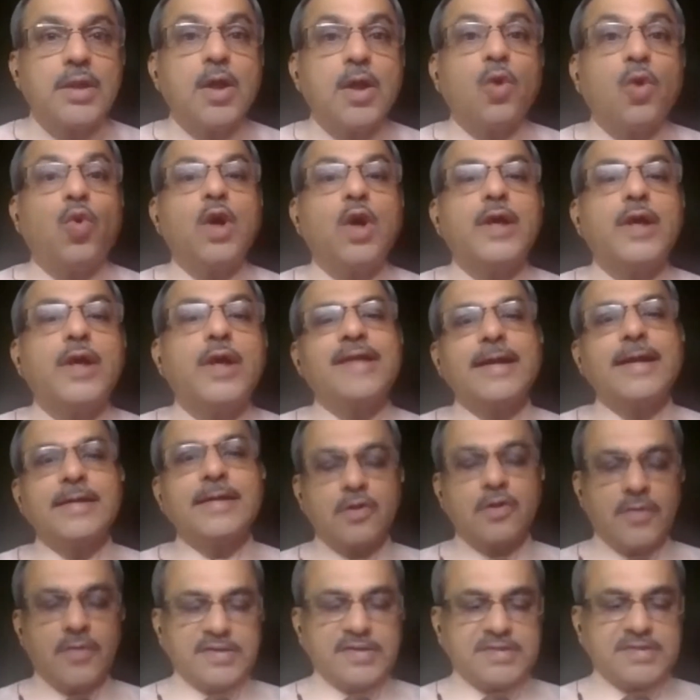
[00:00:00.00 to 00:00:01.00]
Now, what is
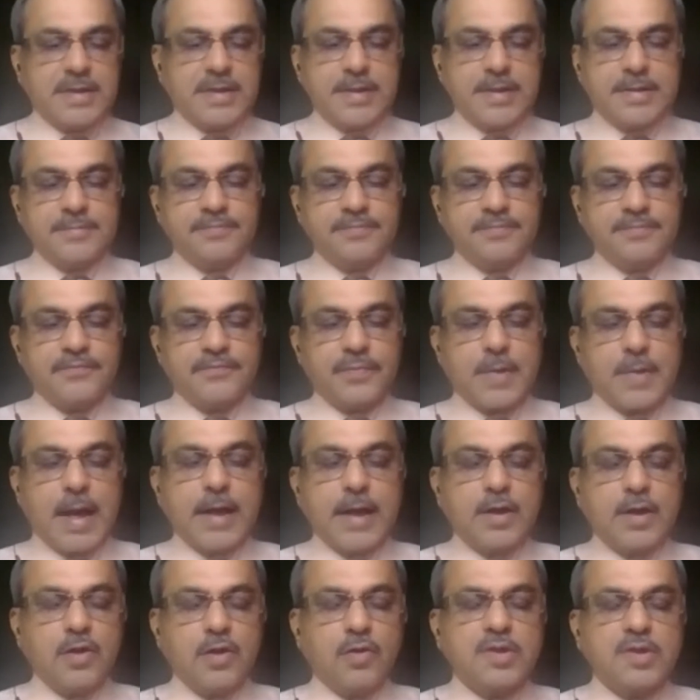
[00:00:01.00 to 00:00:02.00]
atorvastatin?
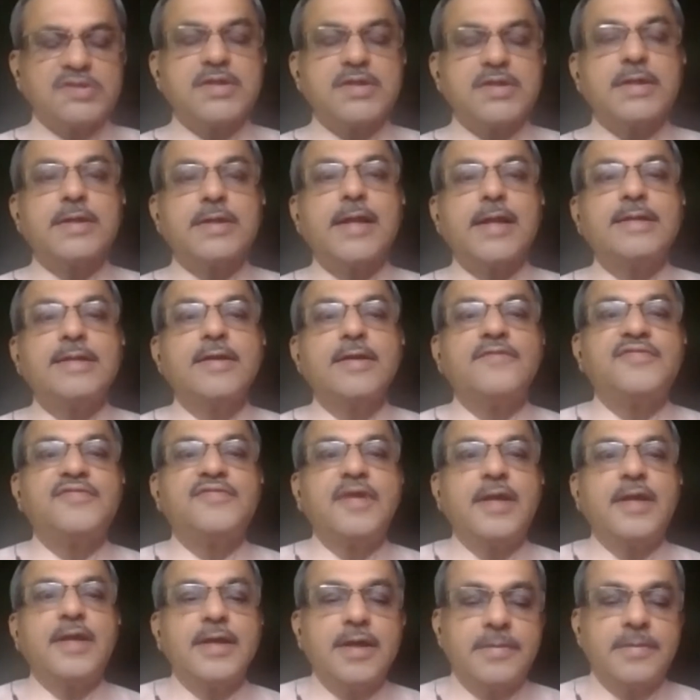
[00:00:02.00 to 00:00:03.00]
Atorvastatin, as I've
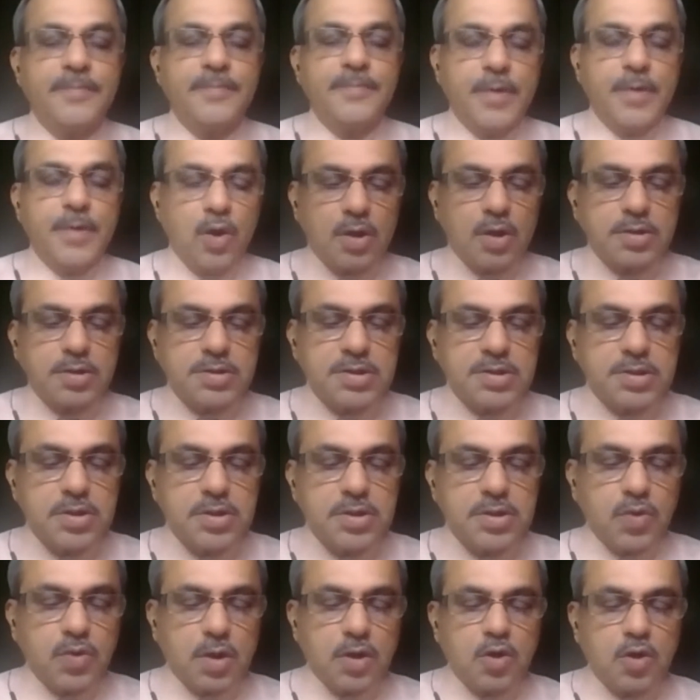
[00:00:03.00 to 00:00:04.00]
said, it belongs
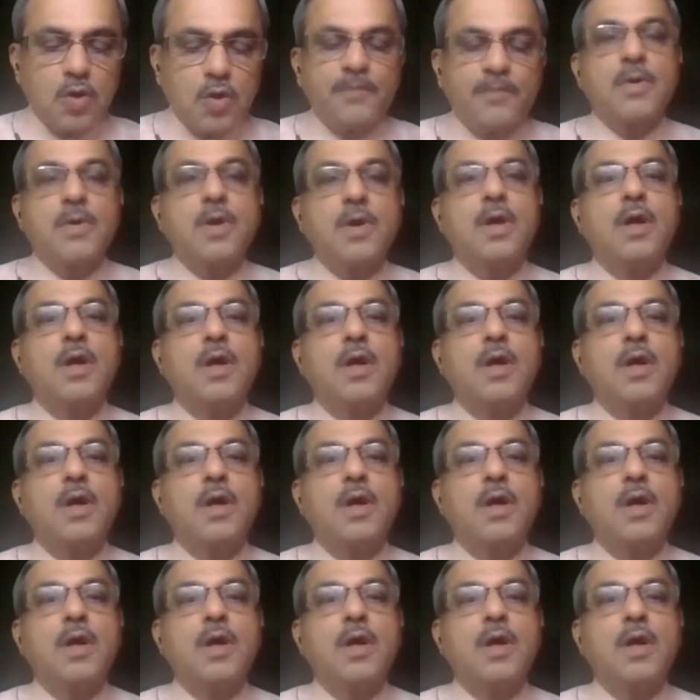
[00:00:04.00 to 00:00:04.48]
to a group